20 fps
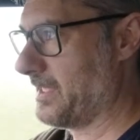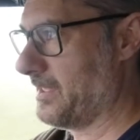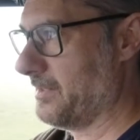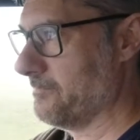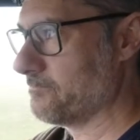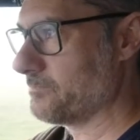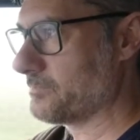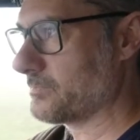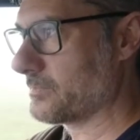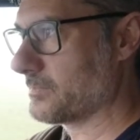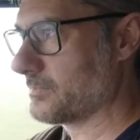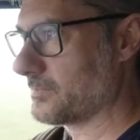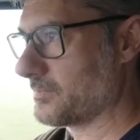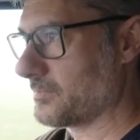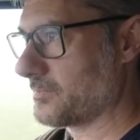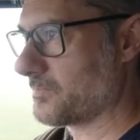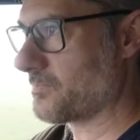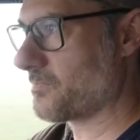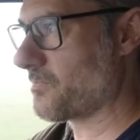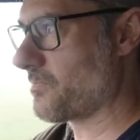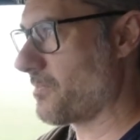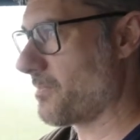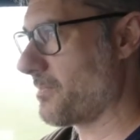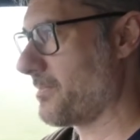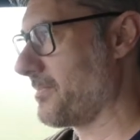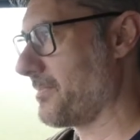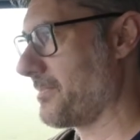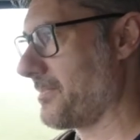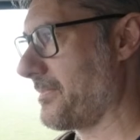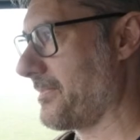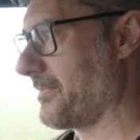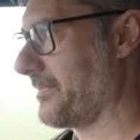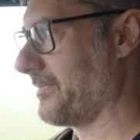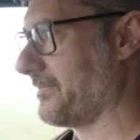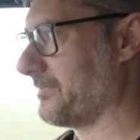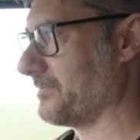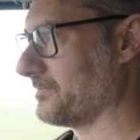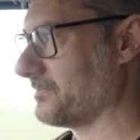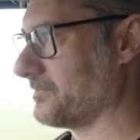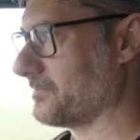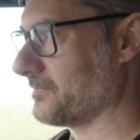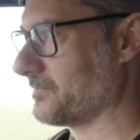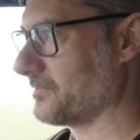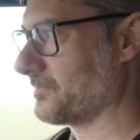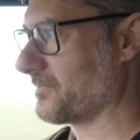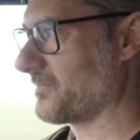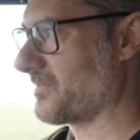So actually what you're saying is all that time spent on